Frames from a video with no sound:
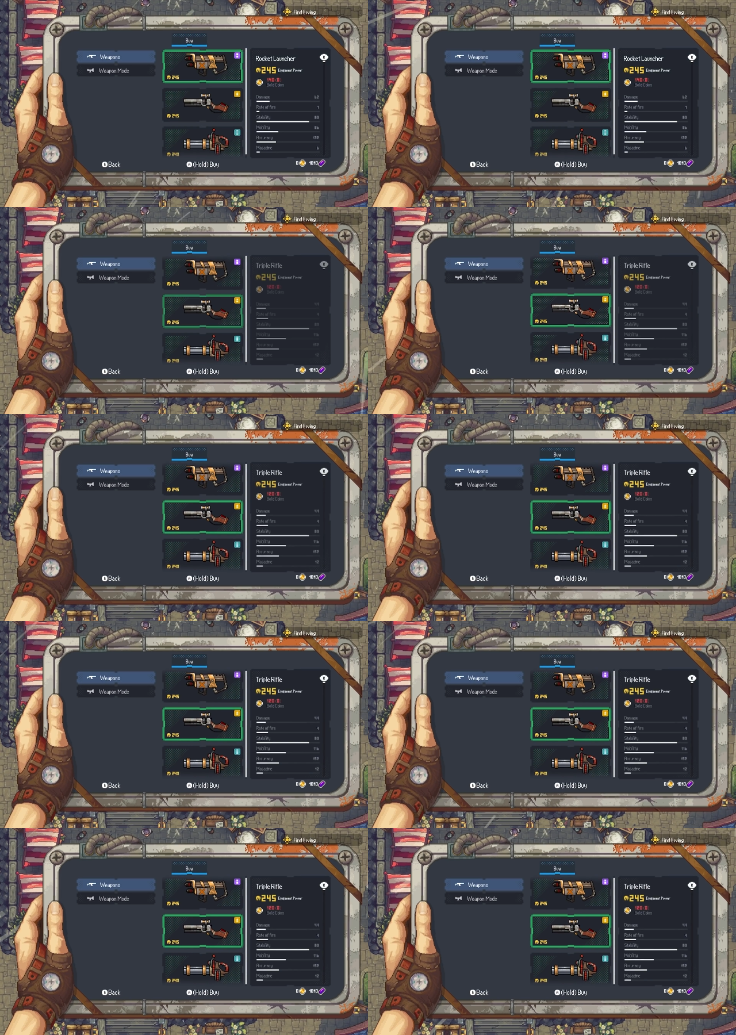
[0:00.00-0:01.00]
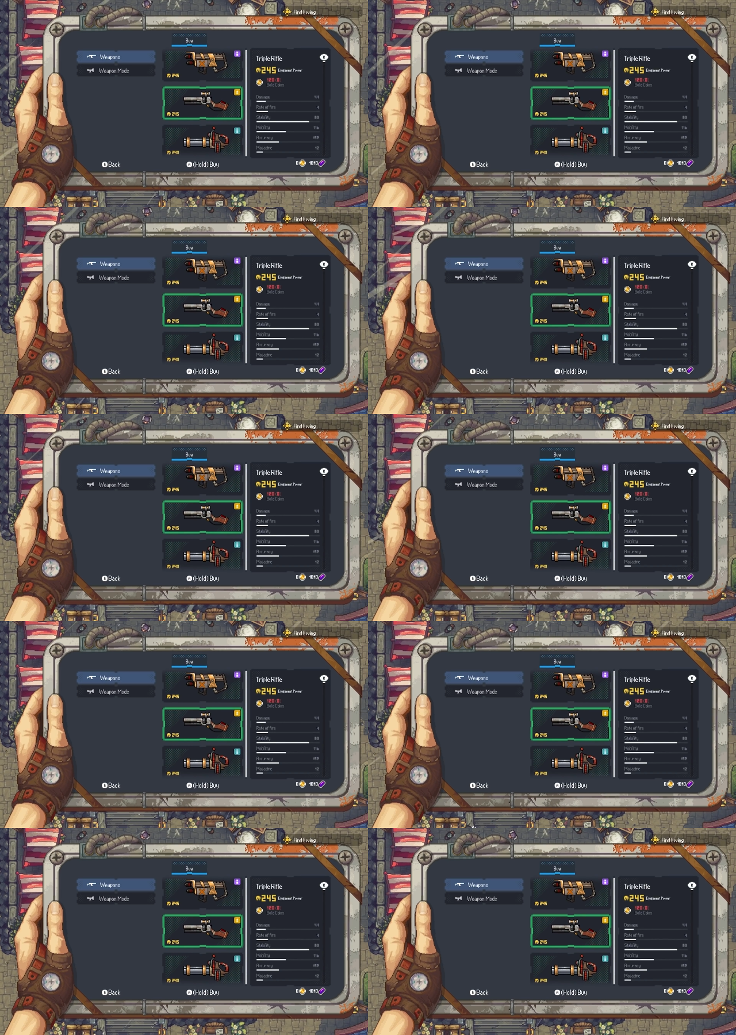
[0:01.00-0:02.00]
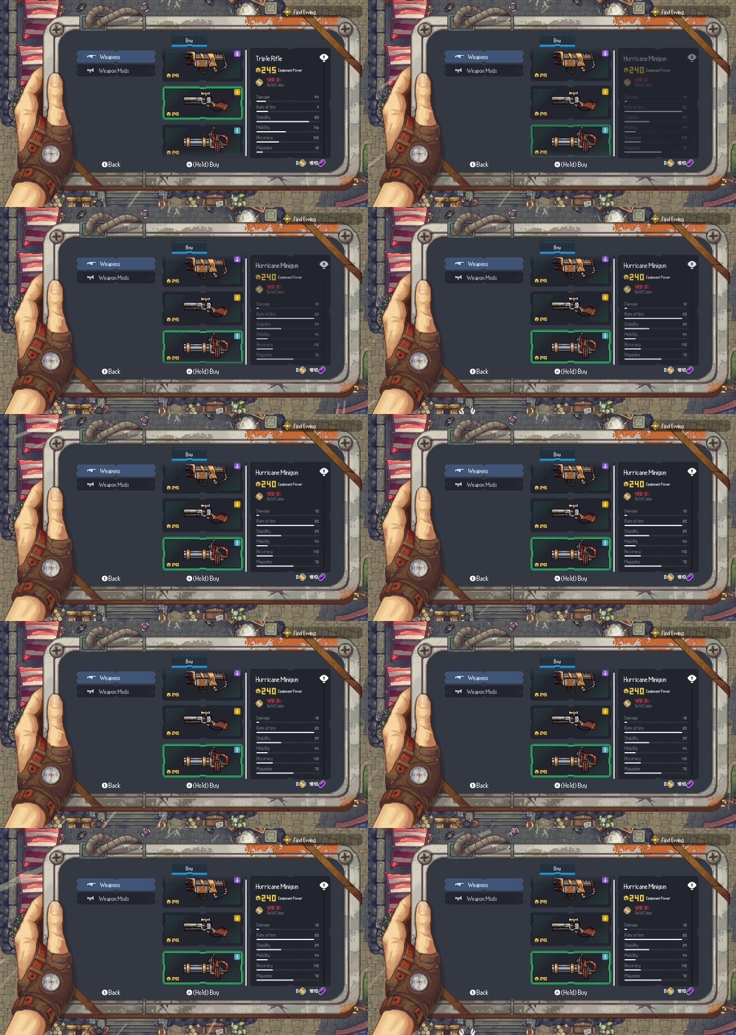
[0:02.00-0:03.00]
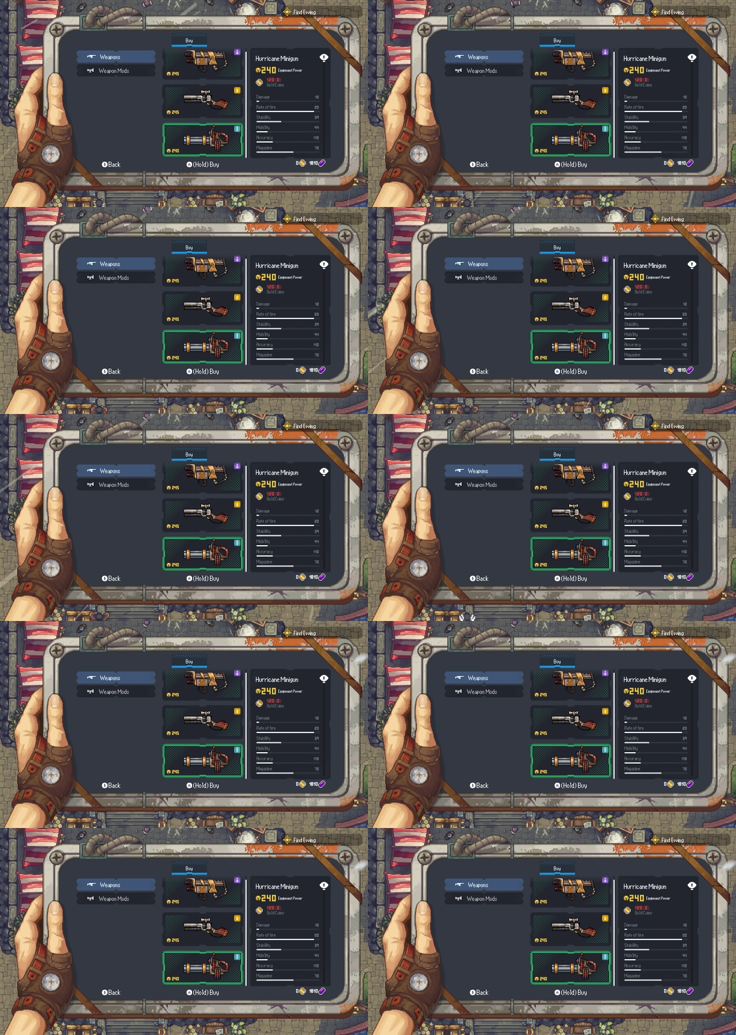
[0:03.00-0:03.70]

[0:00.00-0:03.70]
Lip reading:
(no speaker visible)